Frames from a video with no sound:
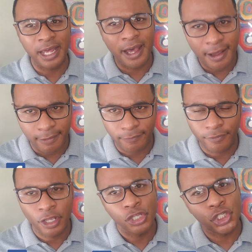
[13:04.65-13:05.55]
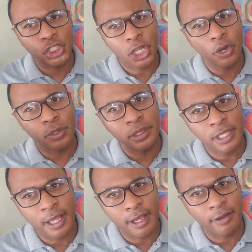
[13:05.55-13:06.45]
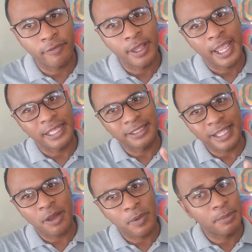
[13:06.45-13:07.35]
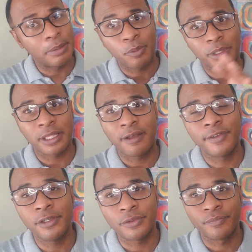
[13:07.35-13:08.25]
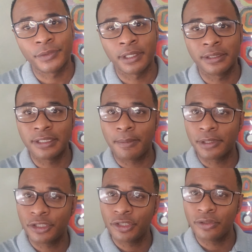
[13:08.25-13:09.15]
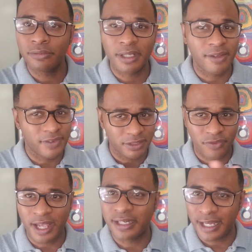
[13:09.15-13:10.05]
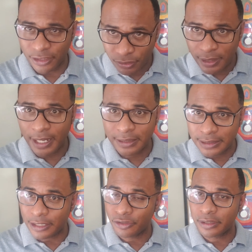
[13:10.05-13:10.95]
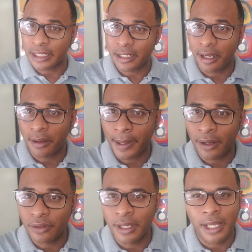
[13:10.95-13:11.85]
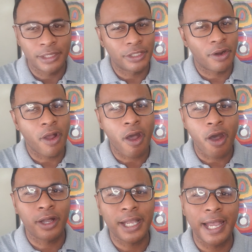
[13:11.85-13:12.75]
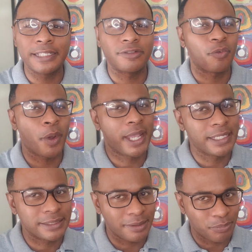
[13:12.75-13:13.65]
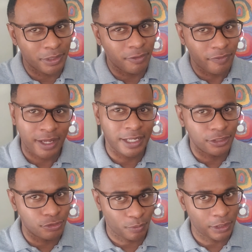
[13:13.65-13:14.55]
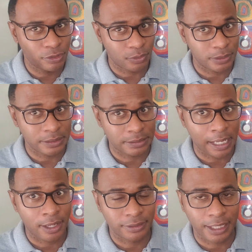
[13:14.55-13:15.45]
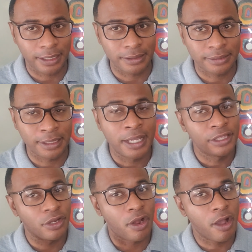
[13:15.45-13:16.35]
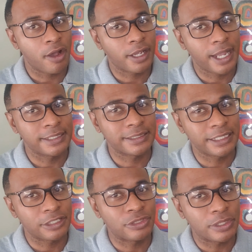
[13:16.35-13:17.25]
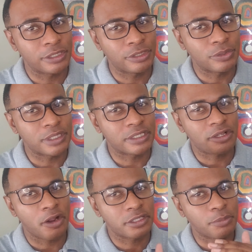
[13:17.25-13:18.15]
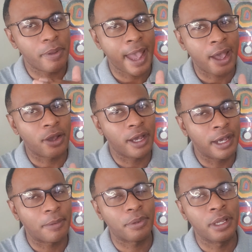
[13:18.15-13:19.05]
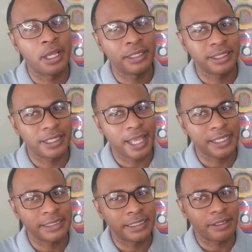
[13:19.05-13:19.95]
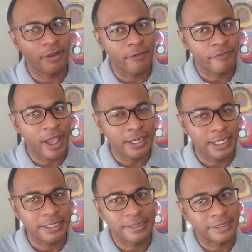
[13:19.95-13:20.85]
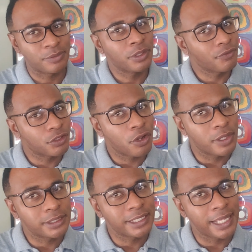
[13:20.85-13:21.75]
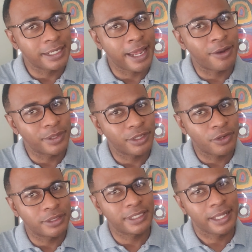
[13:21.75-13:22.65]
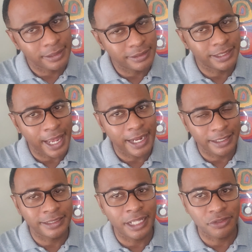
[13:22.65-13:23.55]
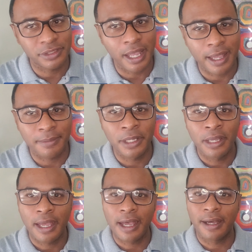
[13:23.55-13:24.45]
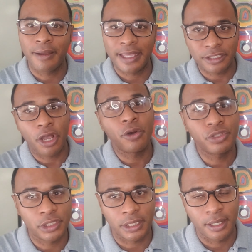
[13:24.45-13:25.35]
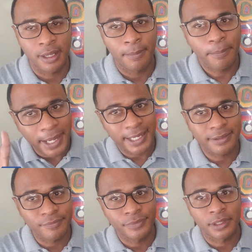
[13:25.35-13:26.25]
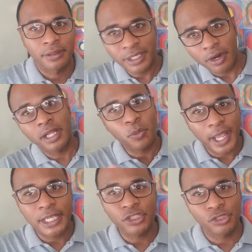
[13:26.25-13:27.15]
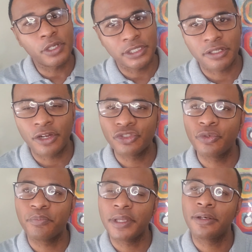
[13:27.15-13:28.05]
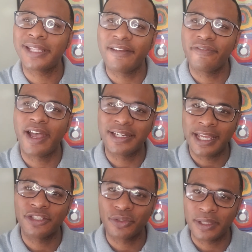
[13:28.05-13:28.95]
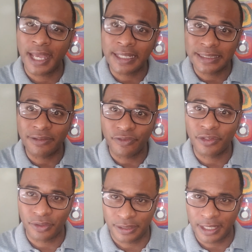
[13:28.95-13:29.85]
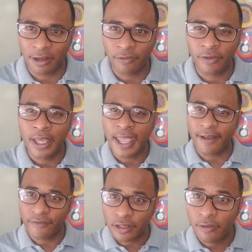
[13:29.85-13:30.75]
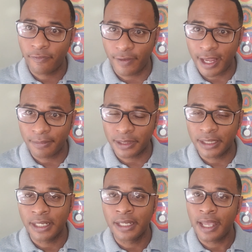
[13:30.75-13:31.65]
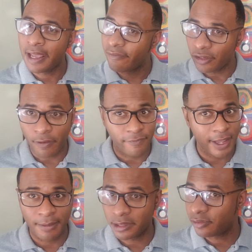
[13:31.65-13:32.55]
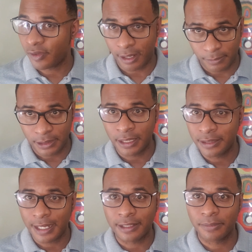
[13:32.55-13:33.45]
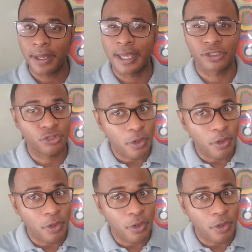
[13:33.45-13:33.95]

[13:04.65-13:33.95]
Love. Show love. And then that way people will love you. Number two, if it's financial legacy that you're thinking about, there are all kinds of ways to build financial resources nowadays. There are all kinds of things you can do to start to pile up the legacy of finances. And we don't have to go into that now. We can go into that in another time as a coaching. But there are ways you can start to build a financial legacy for yourself and for your family and for your family's family down the past.